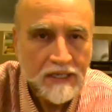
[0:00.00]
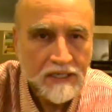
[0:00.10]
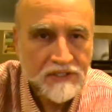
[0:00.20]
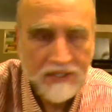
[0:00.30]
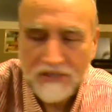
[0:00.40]

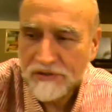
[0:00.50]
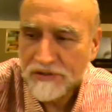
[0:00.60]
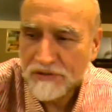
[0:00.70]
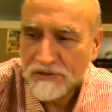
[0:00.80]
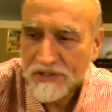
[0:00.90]
And to
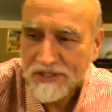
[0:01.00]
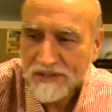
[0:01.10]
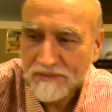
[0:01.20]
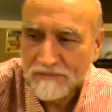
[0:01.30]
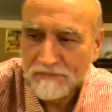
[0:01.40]

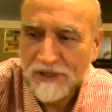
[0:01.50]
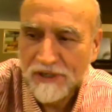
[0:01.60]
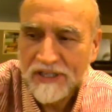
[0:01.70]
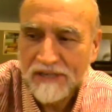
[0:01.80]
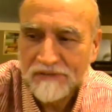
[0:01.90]
introduce
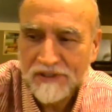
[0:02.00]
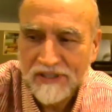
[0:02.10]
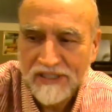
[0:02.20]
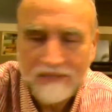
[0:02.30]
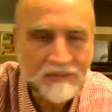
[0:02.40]
Mary
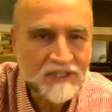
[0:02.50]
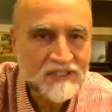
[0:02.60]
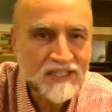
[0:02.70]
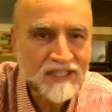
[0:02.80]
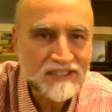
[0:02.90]
Evelyn, I'm going to
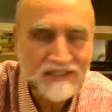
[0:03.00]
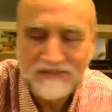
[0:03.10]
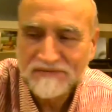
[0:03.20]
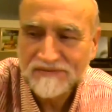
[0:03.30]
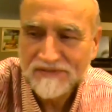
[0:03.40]

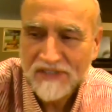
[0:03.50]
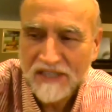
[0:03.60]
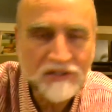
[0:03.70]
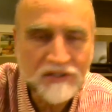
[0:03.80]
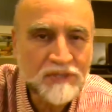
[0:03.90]
tell a
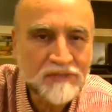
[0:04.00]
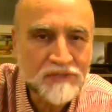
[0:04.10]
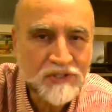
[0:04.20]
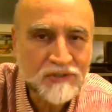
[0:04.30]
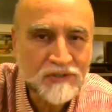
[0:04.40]
little bit of
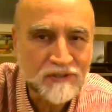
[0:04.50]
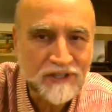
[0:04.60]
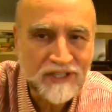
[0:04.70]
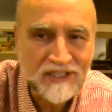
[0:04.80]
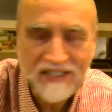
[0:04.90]
a
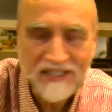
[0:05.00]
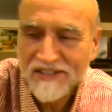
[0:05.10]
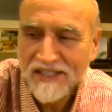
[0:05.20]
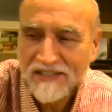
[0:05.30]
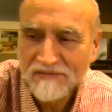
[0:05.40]
story
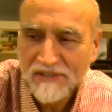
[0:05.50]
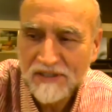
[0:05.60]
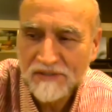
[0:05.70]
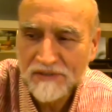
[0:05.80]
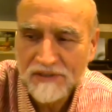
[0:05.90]
and then
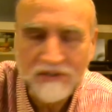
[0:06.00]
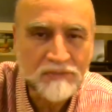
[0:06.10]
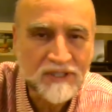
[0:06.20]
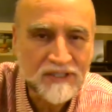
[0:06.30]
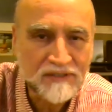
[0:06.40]
give a little
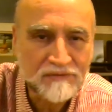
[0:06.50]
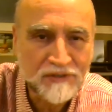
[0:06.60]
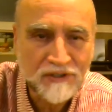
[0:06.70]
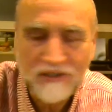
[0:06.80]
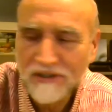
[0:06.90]
bit of
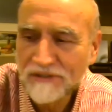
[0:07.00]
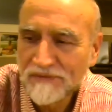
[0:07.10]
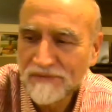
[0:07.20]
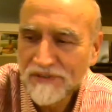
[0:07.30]
her